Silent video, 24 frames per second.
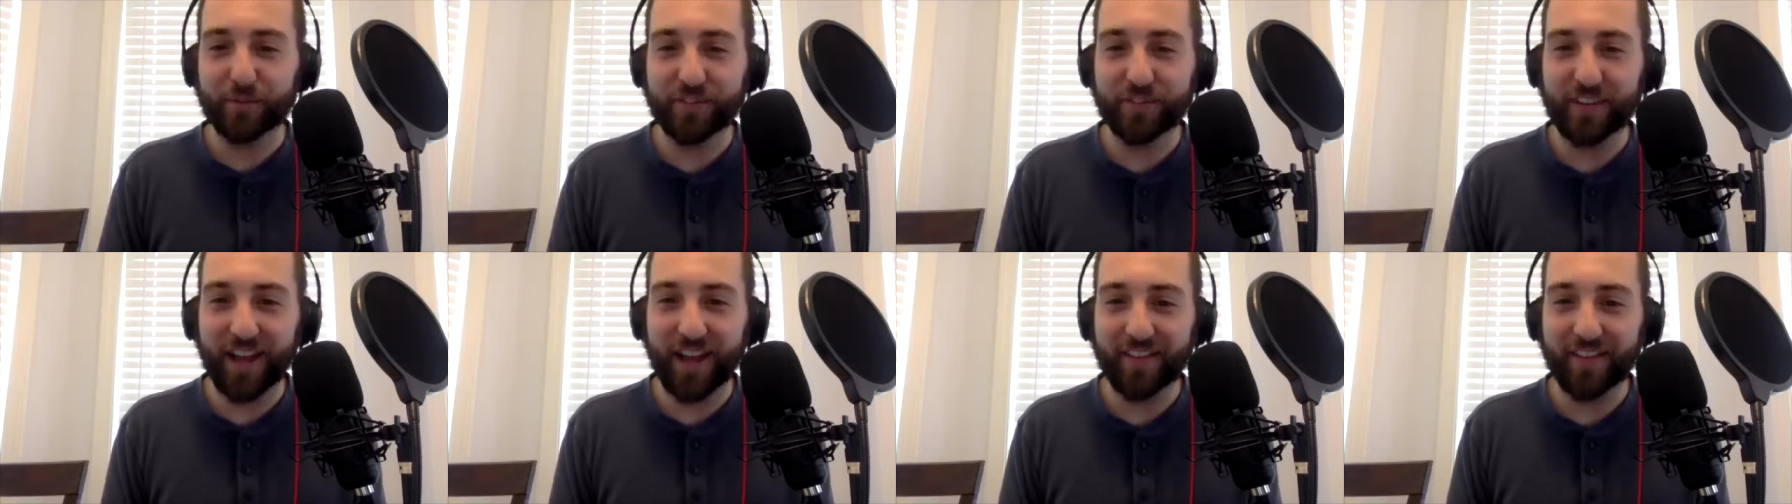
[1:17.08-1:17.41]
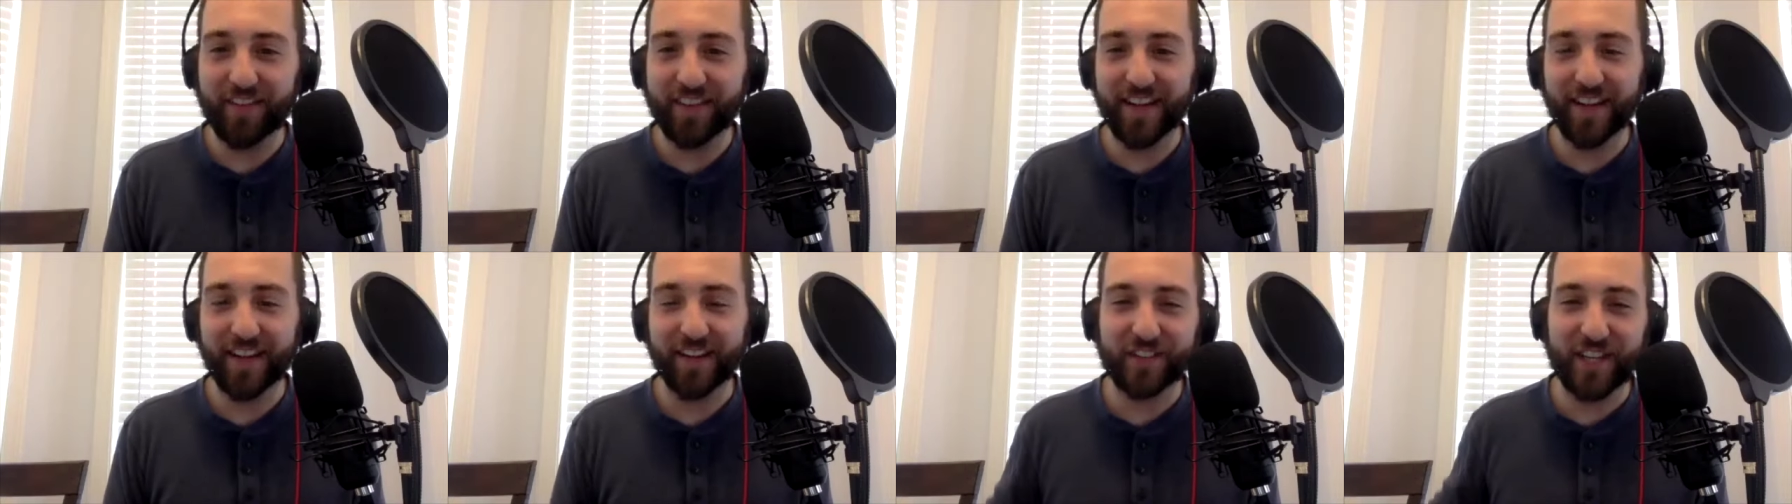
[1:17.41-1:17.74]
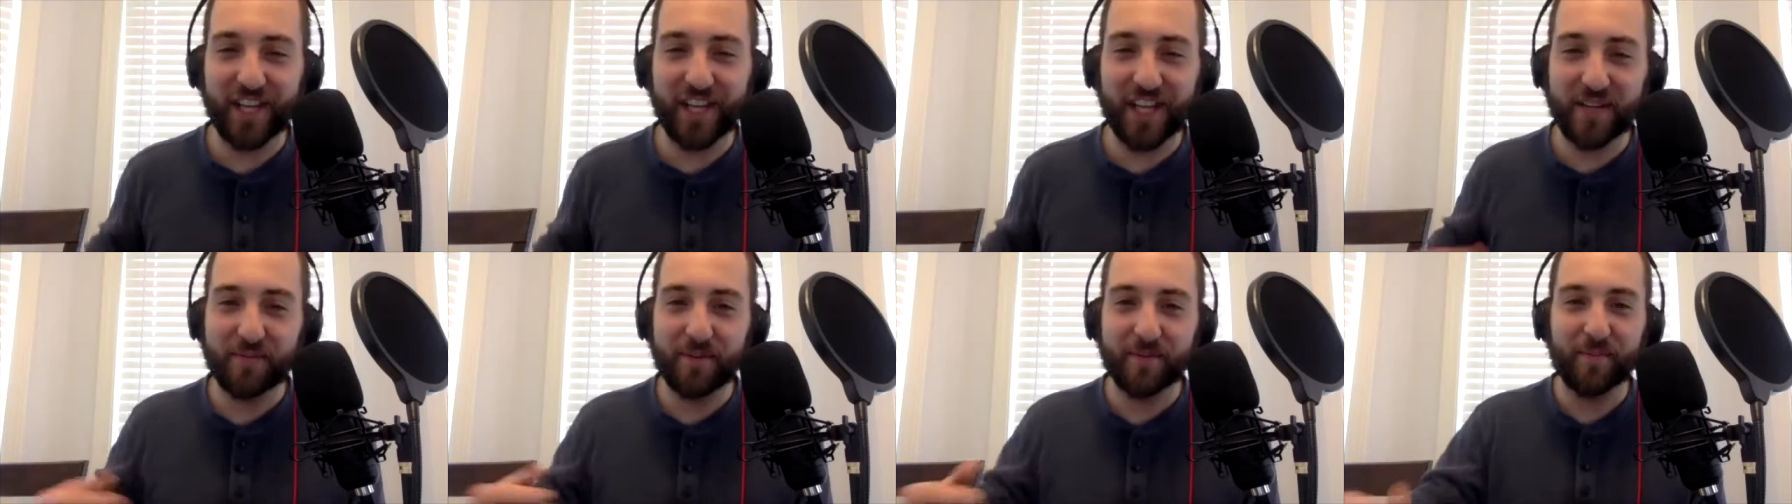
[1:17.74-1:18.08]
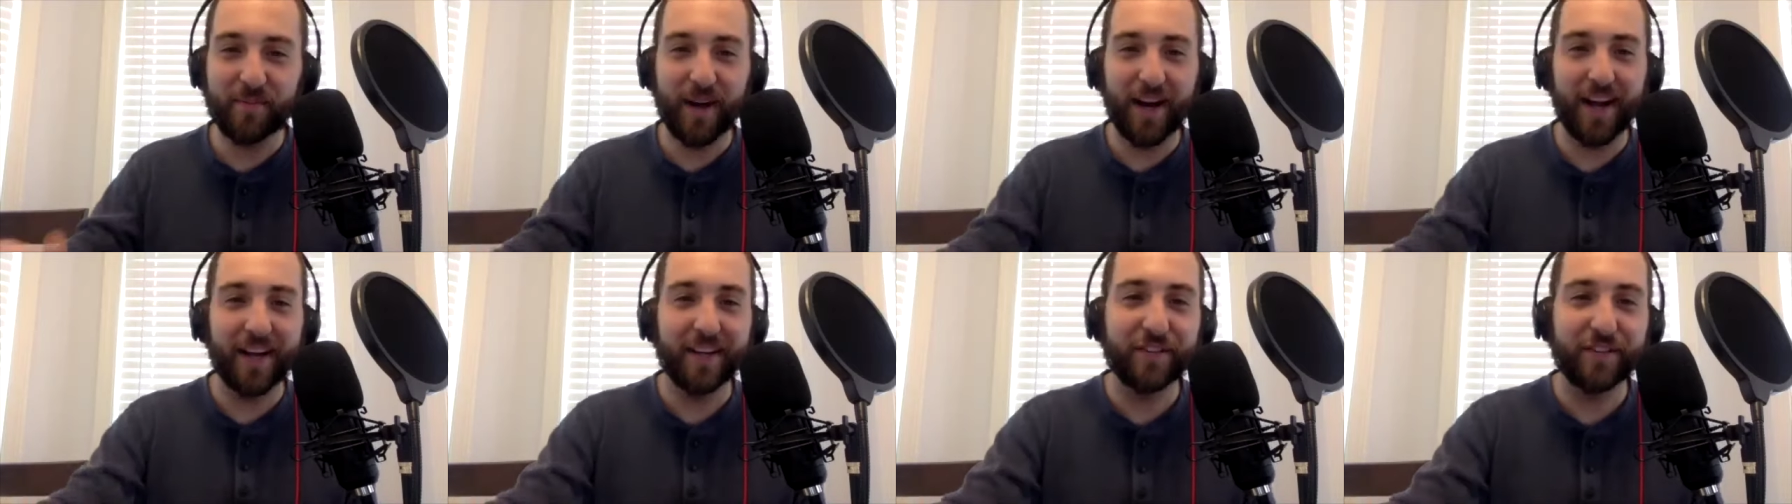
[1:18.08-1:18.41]
and having God's kingdom in
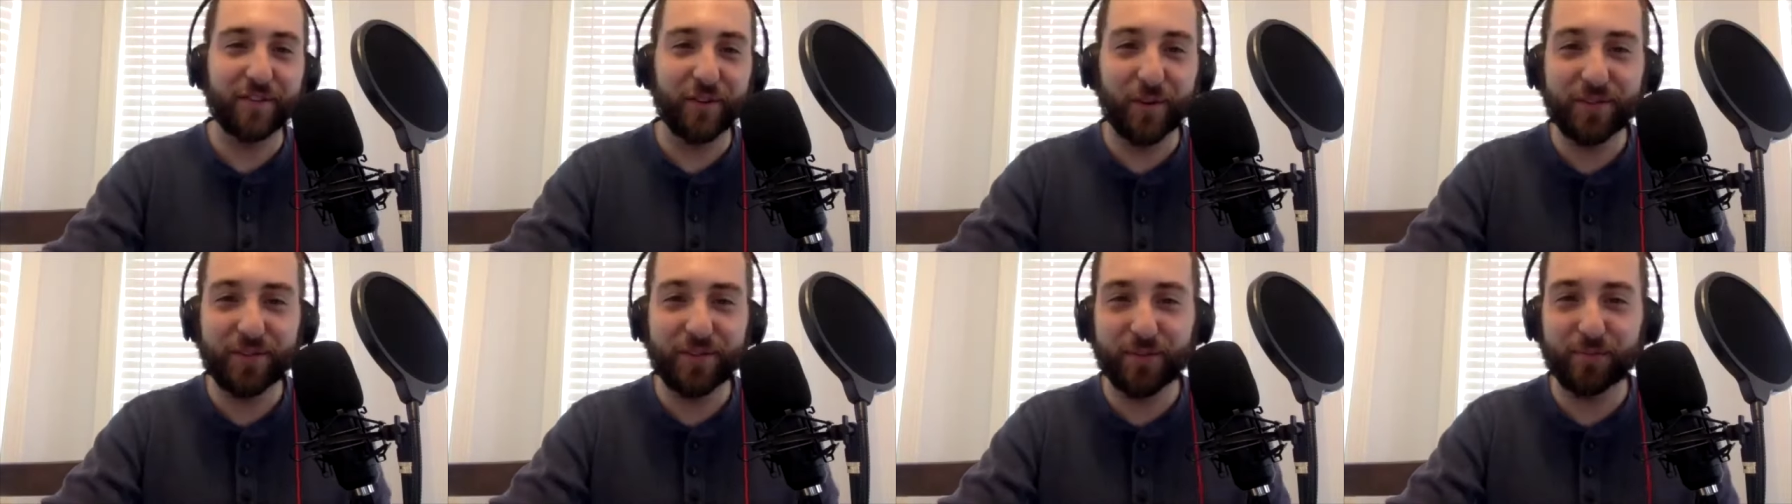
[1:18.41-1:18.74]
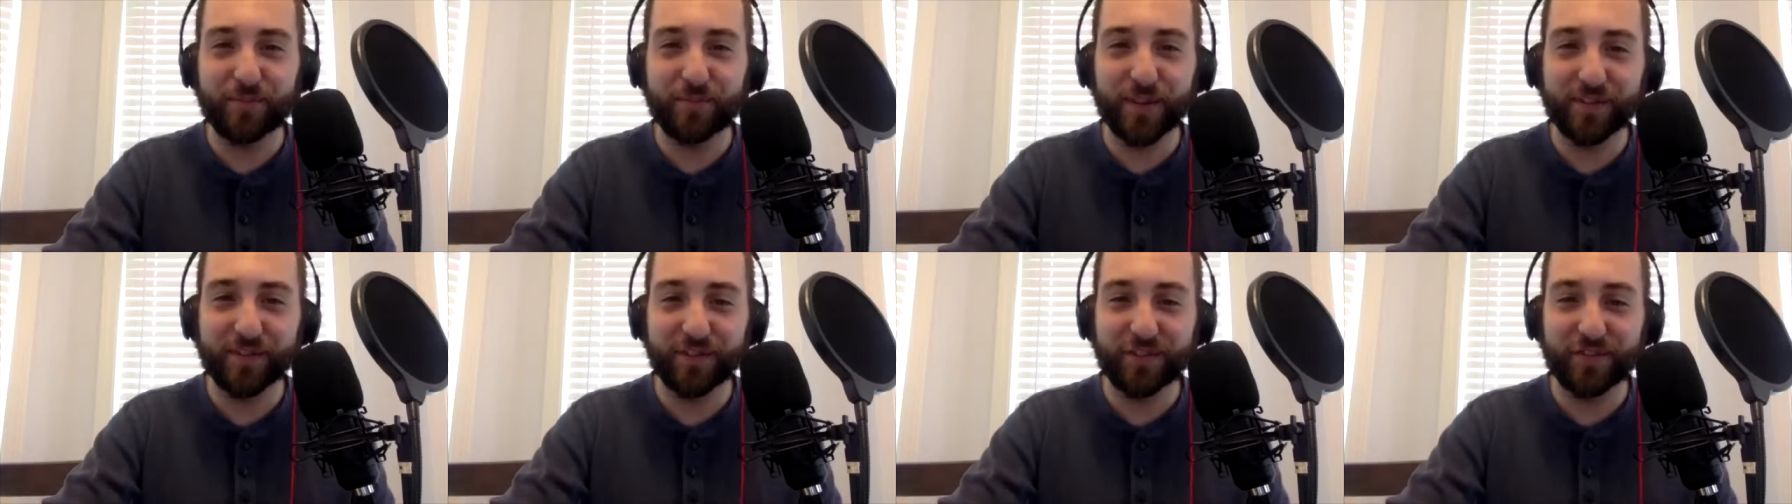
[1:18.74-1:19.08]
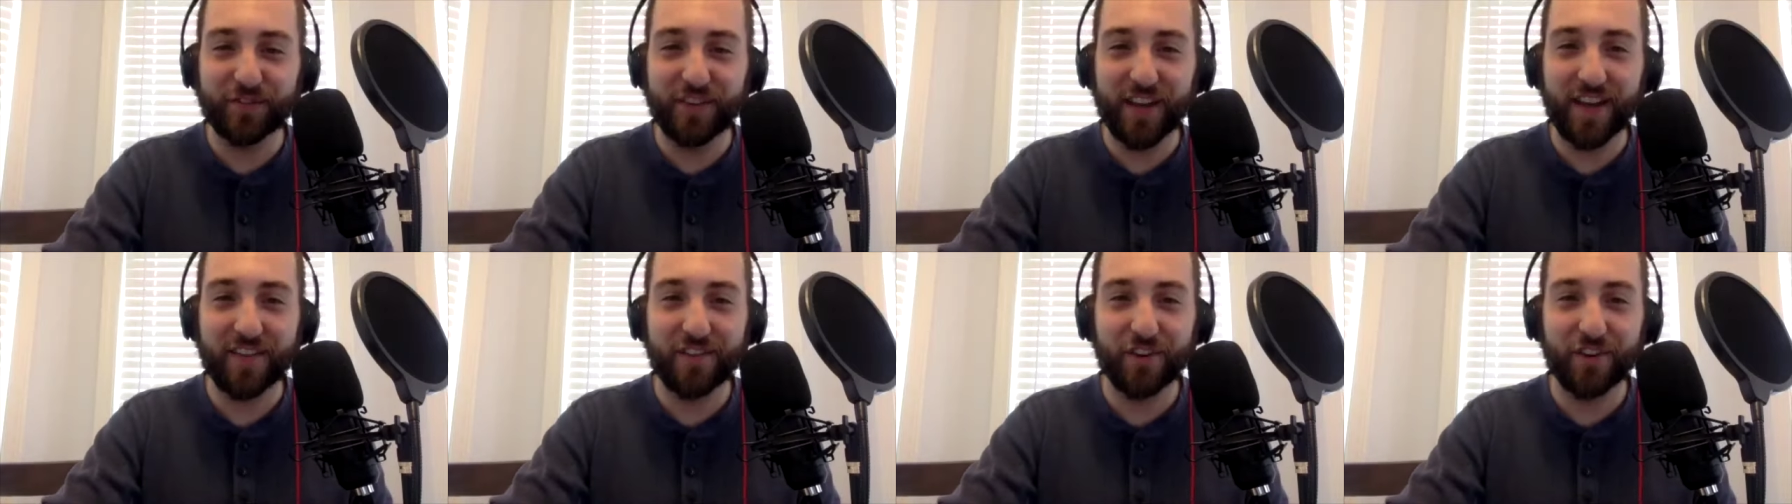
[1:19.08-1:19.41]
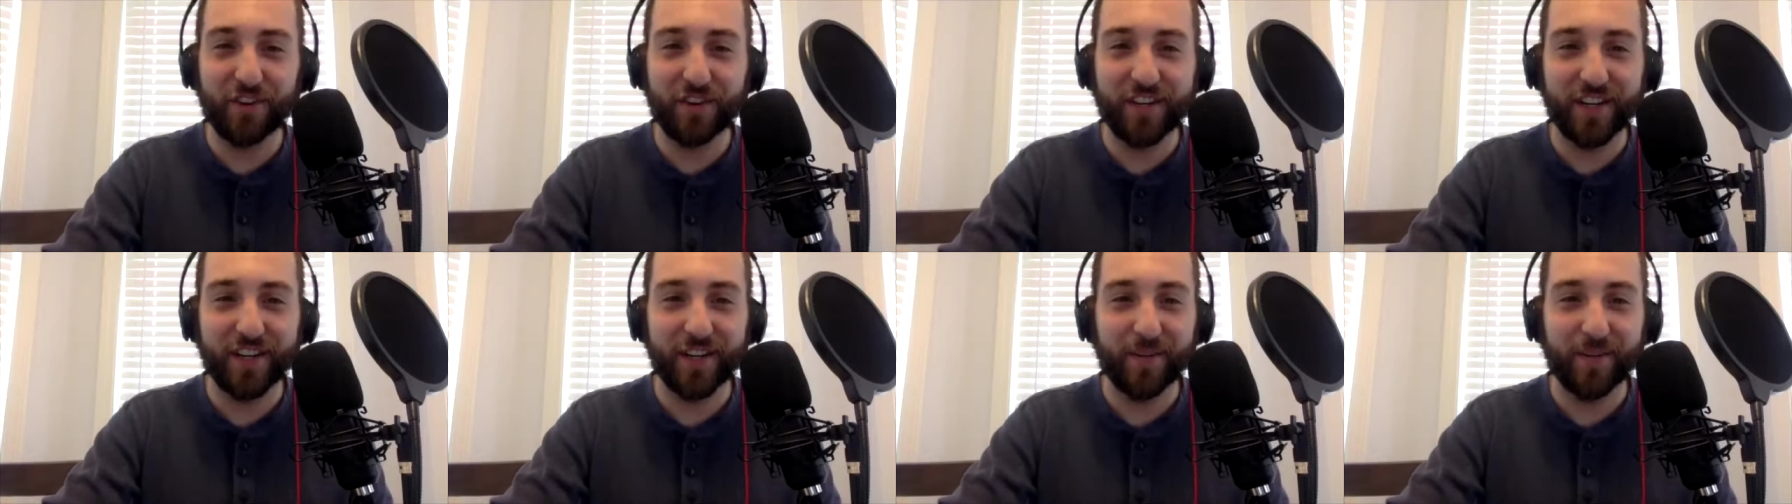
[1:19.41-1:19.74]
mind. So it's a privilege to have you
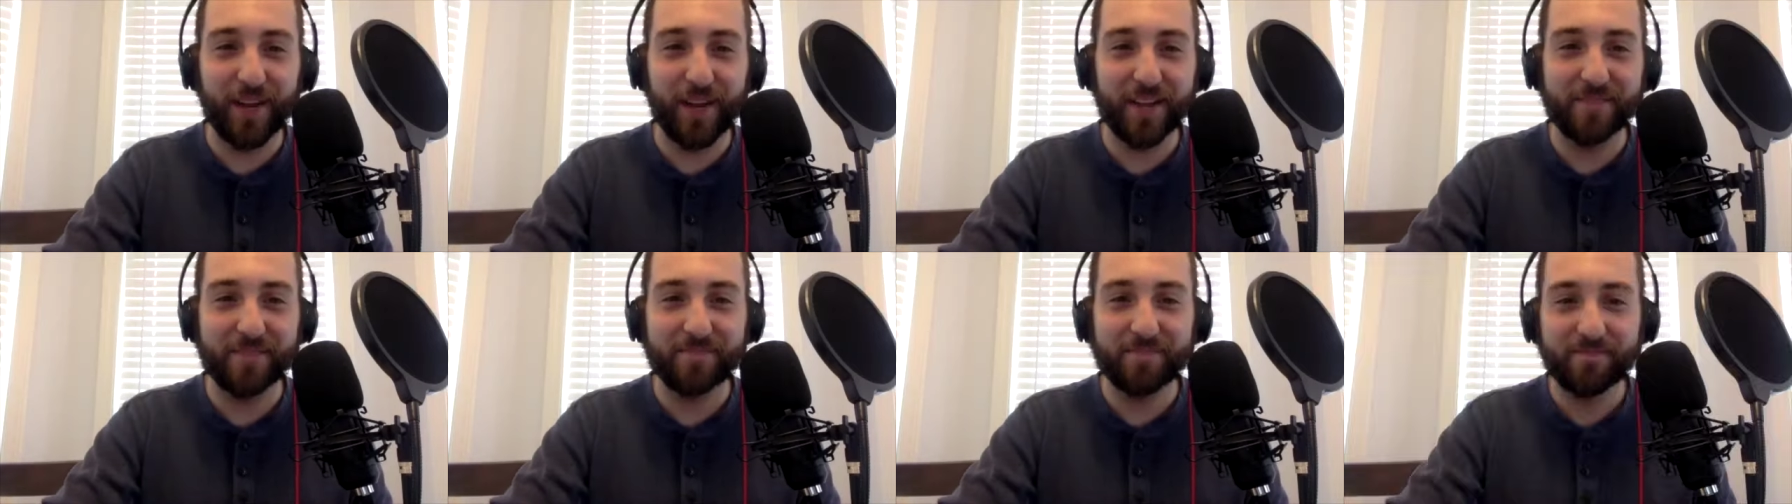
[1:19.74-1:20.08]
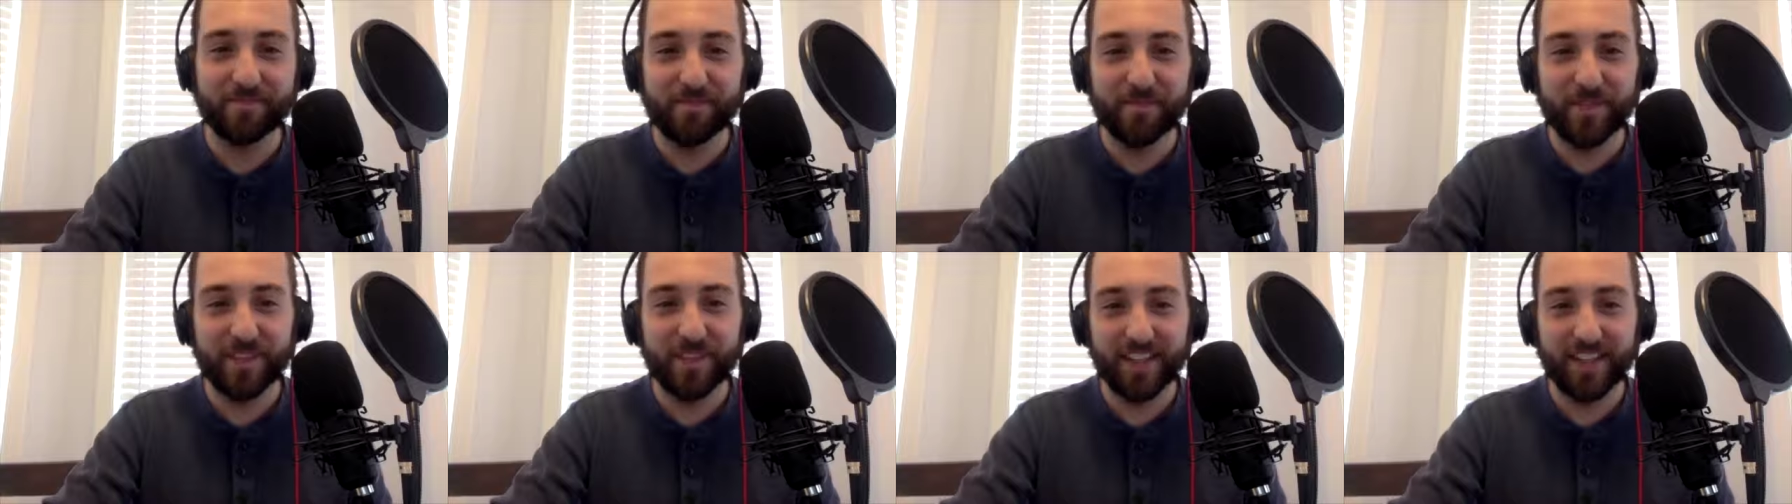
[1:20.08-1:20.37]
on here, man. Yeah,